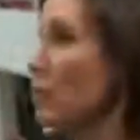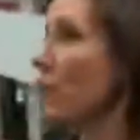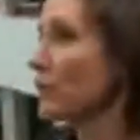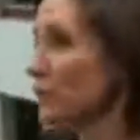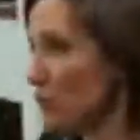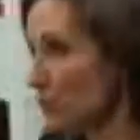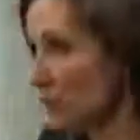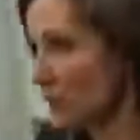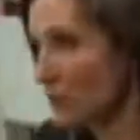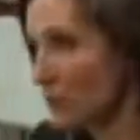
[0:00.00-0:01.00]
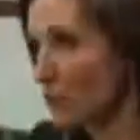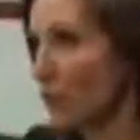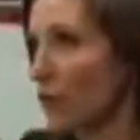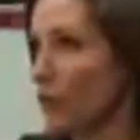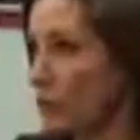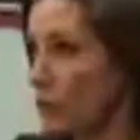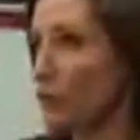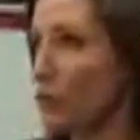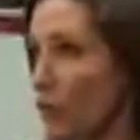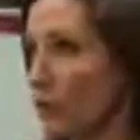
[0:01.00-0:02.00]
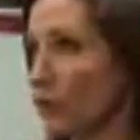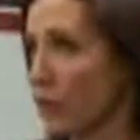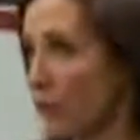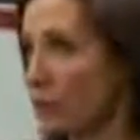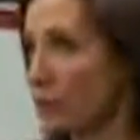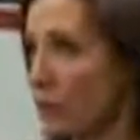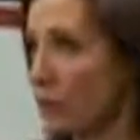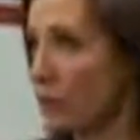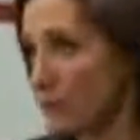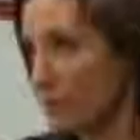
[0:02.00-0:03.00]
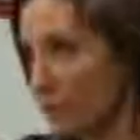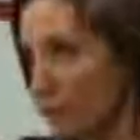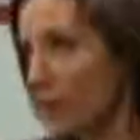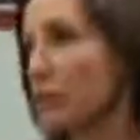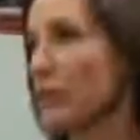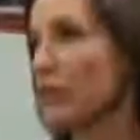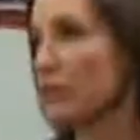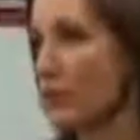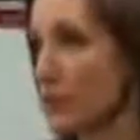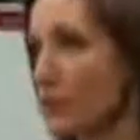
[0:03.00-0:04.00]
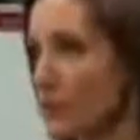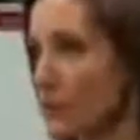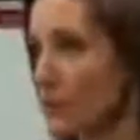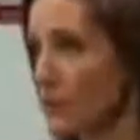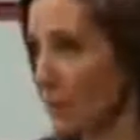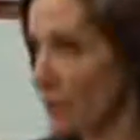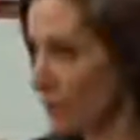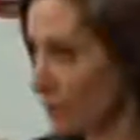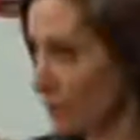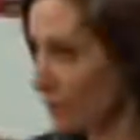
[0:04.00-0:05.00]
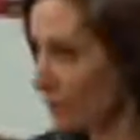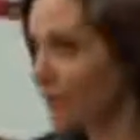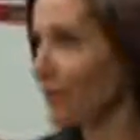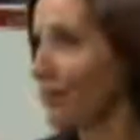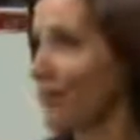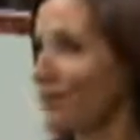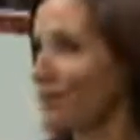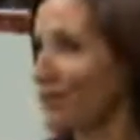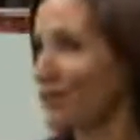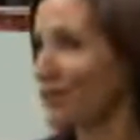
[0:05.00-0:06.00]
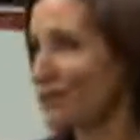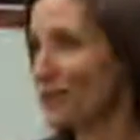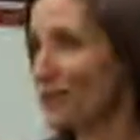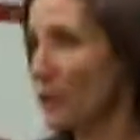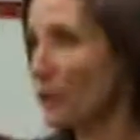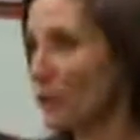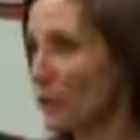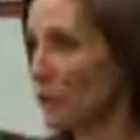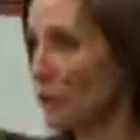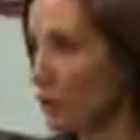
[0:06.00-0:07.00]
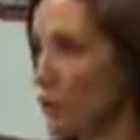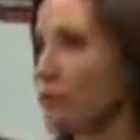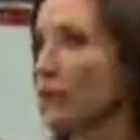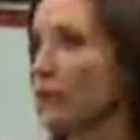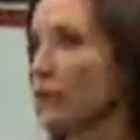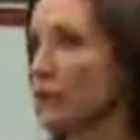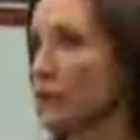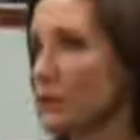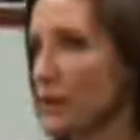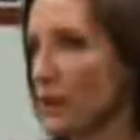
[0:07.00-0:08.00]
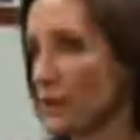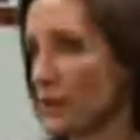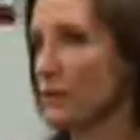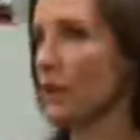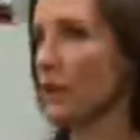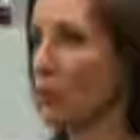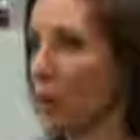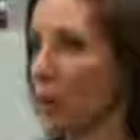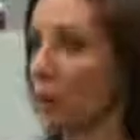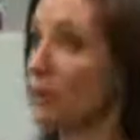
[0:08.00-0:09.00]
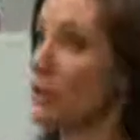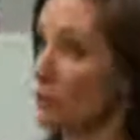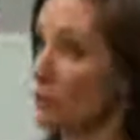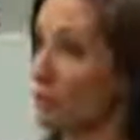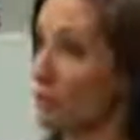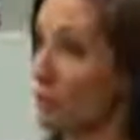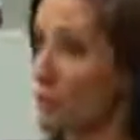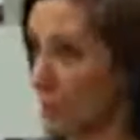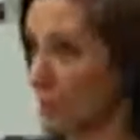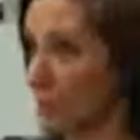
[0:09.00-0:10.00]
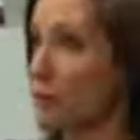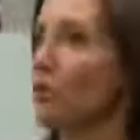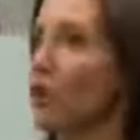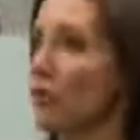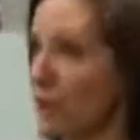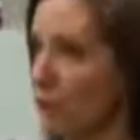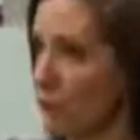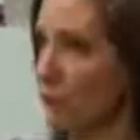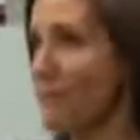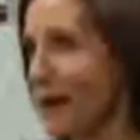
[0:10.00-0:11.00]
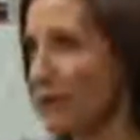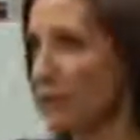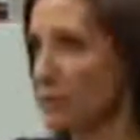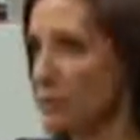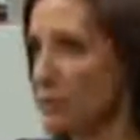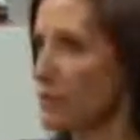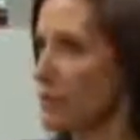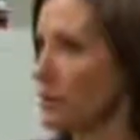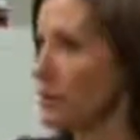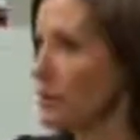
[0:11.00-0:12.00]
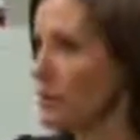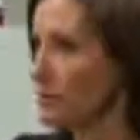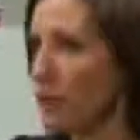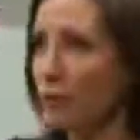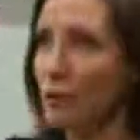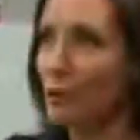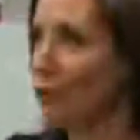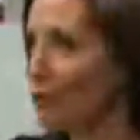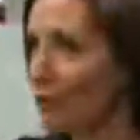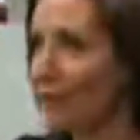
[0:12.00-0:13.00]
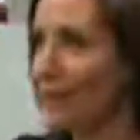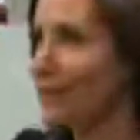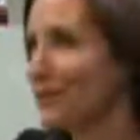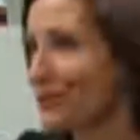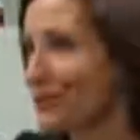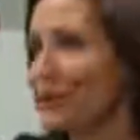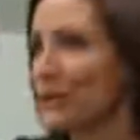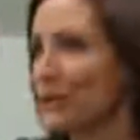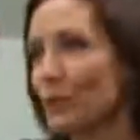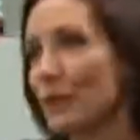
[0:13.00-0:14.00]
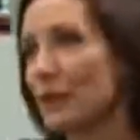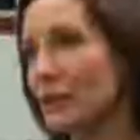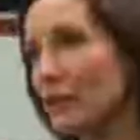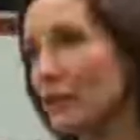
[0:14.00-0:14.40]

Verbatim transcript: how often you do this. One school of thought on investing is it's like making beef jerky, you should set it and forget it. Uh, so, in terms of how often you look at your portfolio and say, this is done well, I need to and take profit and rebalance? Is it monthly, quarterly, annually? When do you do it?